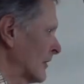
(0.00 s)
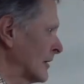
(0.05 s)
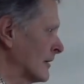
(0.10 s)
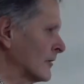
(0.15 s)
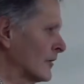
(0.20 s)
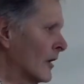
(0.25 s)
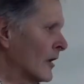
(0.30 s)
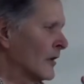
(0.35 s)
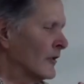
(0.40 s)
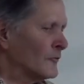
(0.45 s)

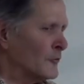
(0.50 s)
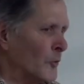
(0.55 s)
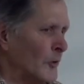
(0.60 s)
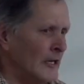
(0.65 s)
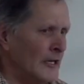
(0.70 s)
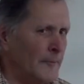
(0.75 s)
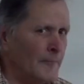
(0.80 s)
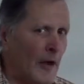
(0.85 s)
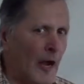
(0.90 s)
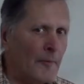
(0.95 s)
the
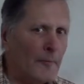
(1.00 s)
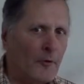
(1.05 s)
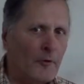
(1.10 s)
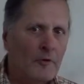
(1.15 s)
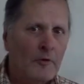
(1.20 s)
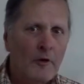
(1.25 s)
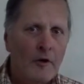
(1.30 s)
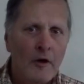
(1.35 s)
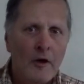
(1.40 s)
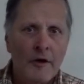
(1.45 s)
Tweety Bopper,
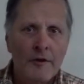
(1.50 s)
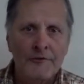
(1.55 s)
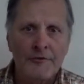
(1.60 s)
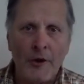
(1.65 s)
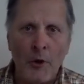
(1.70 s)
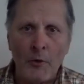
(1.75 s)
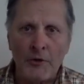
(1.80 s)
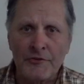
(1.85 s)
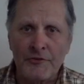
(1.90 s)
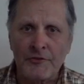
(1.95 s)

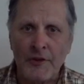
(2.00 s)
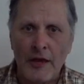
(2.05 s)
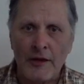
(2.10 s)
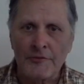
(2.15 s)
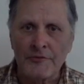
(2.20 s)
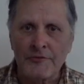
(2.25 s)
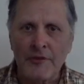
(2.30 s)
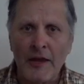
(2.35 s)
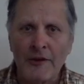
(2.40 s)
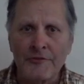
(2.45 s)
so it
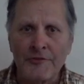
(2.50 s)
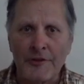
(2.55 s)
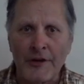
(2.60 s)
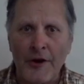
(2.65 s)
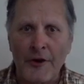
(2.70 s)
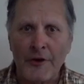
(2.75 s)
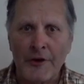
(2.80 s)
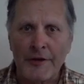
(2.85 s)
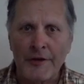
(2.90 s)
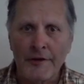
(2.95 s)
stays
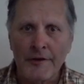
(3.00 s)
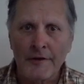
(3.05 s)
stationary.